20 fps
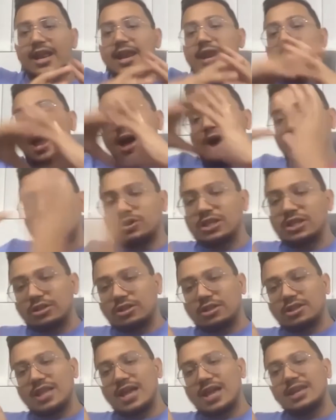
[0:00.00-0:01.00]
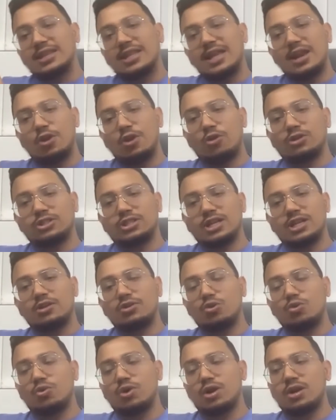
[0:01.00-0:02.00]
And now then they launch their
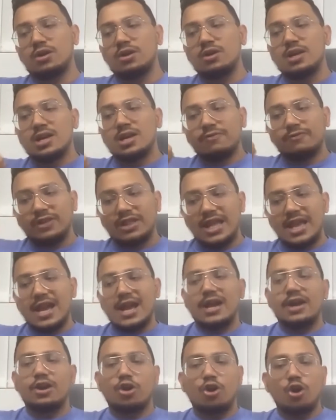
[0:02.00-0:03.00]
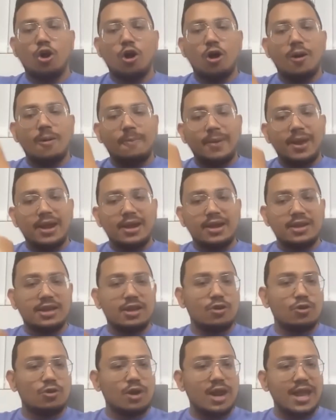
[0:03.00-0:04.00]
token with airdrop and,
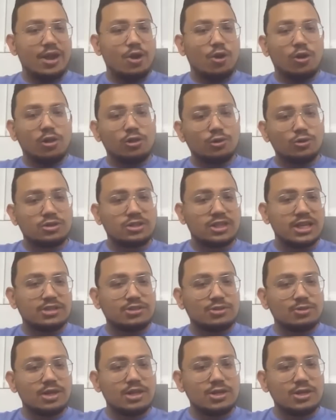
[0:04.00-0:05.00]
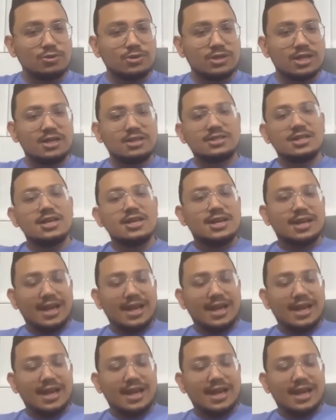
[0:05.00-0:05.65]
like all those things to the users.